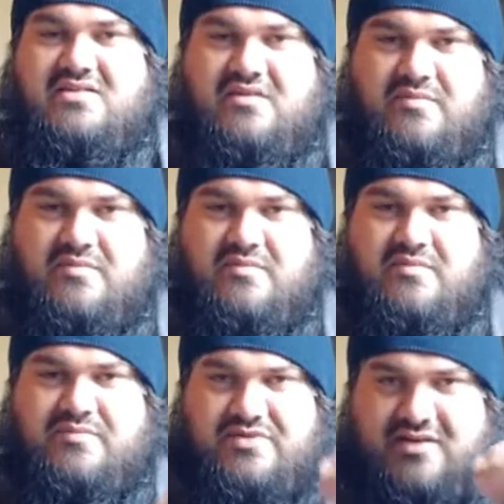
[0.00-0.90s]
know. I feel
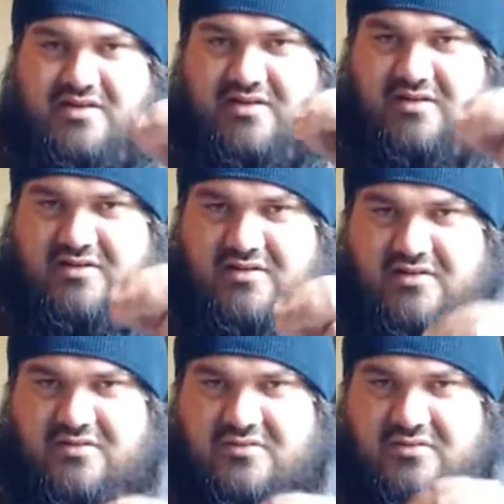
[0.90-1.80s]
like I'm gonna break it, so I'm
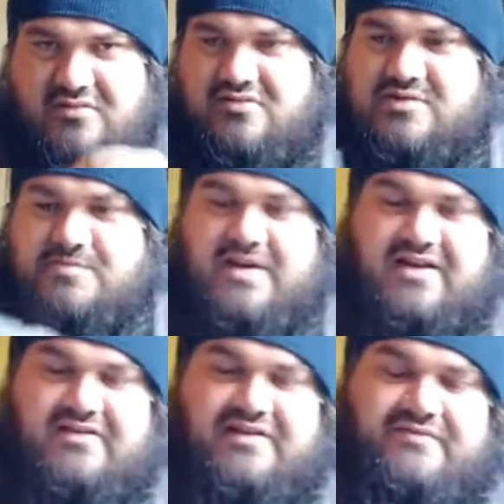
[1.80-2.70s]
just like
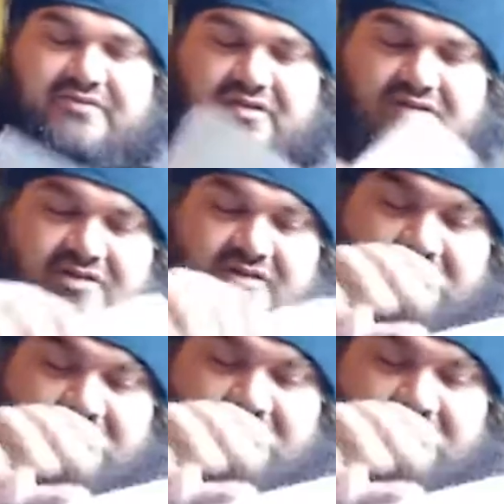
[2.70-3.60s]
just barely drawing on it.